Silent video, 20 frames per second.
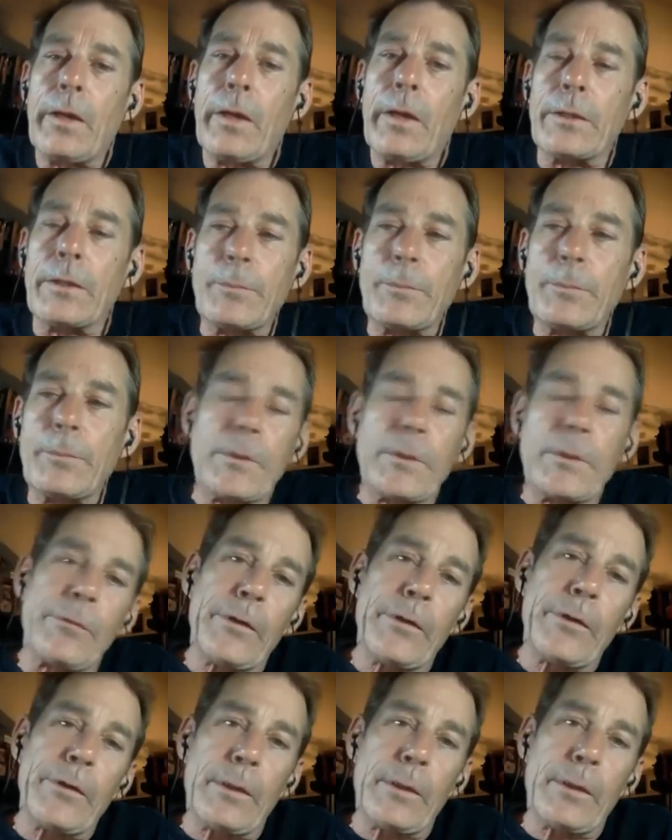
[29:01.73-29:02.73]
and
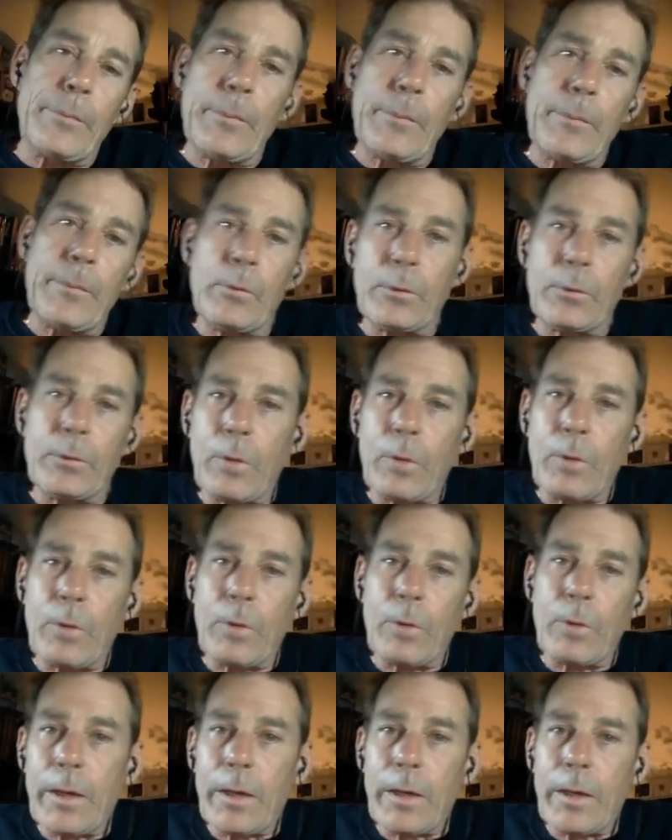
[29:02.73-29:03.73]
specifically people in the
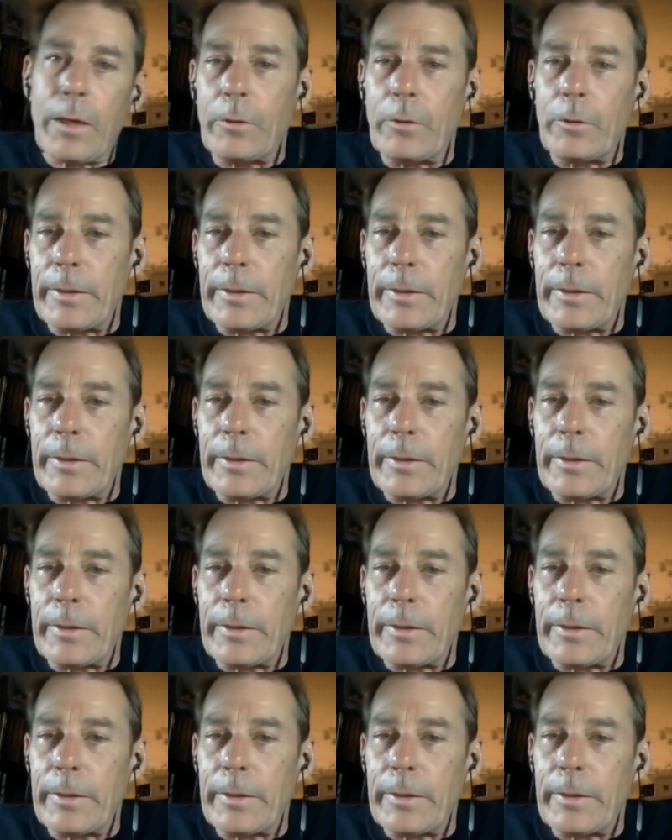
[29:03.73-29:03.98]
rock community